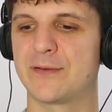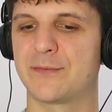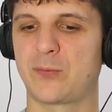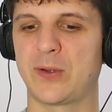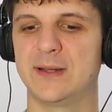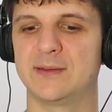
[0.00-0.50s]
not
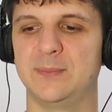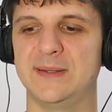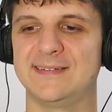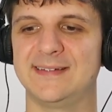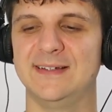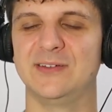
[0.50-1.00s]
afraid to
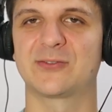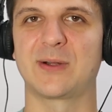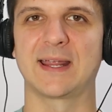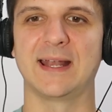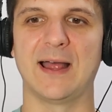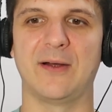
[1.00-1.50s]
be seen
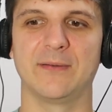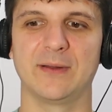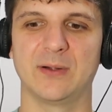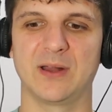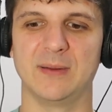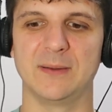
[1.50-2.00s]
striking out. You
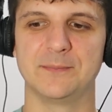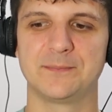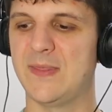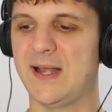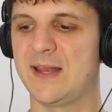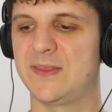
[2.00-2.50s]
know what I mean?
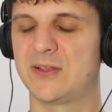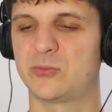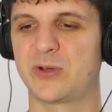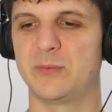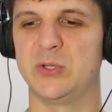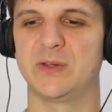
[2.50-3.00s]
And that I think is
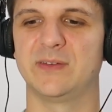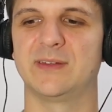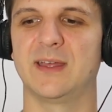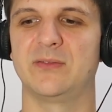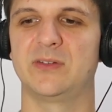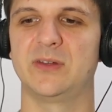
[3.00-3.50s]
one of Miyuki's
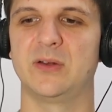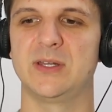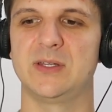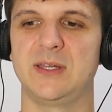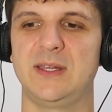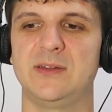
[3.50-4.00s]
Gifts. You know,
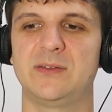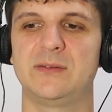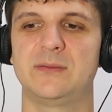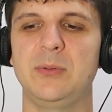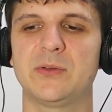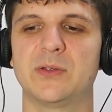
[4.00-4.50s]
he, he's
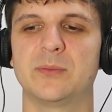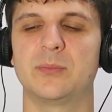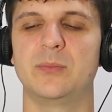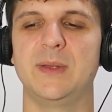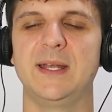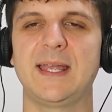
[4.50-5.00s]
able to
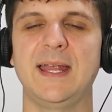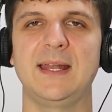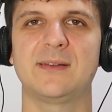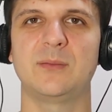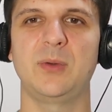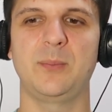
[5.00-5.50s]
mitigate
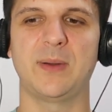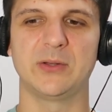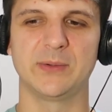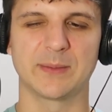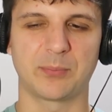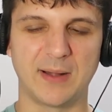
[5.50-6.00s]
it somewhat by
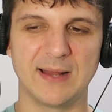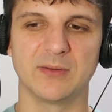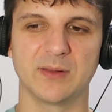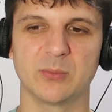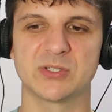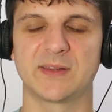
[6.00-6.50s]
doing it
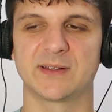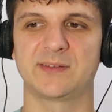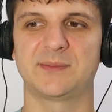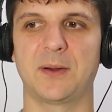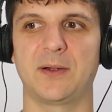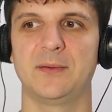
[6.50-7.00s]
privately, which I think is
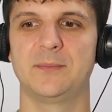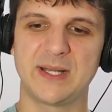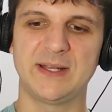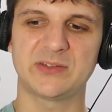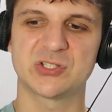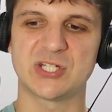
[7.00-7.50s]
smart, but
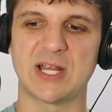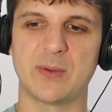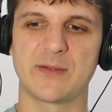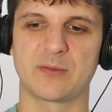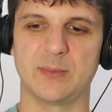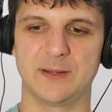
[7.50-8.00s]
he doesn't shy
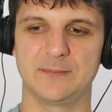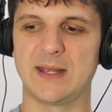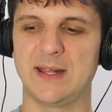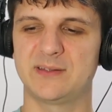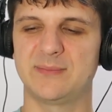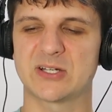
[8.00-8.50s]
away from it. And
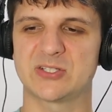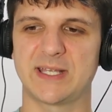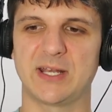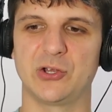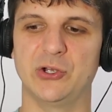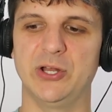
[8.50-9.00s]
he ends up actually
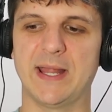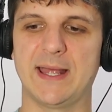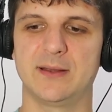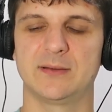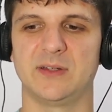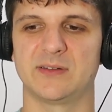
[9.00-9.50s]
getting good
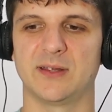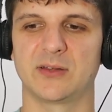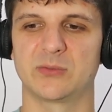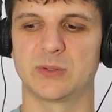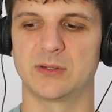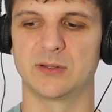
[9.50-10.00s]
at these
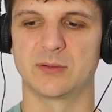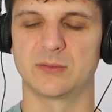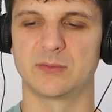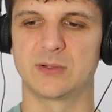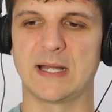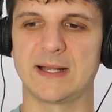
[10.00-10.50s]
things with the
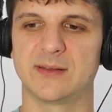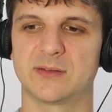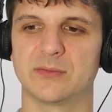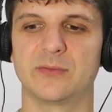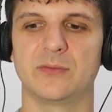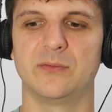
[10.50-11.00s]
guidance
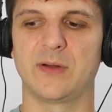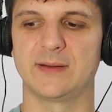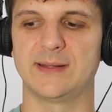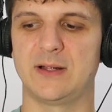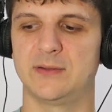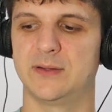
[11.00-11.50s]
of very
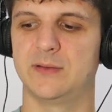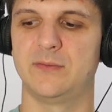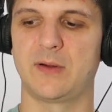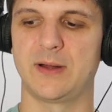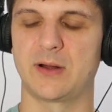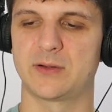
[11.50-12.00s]
talented,
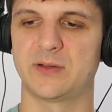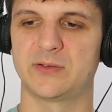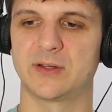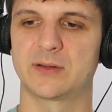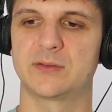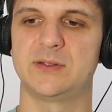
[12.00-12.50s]
very
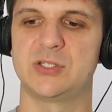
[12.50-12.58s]
artistic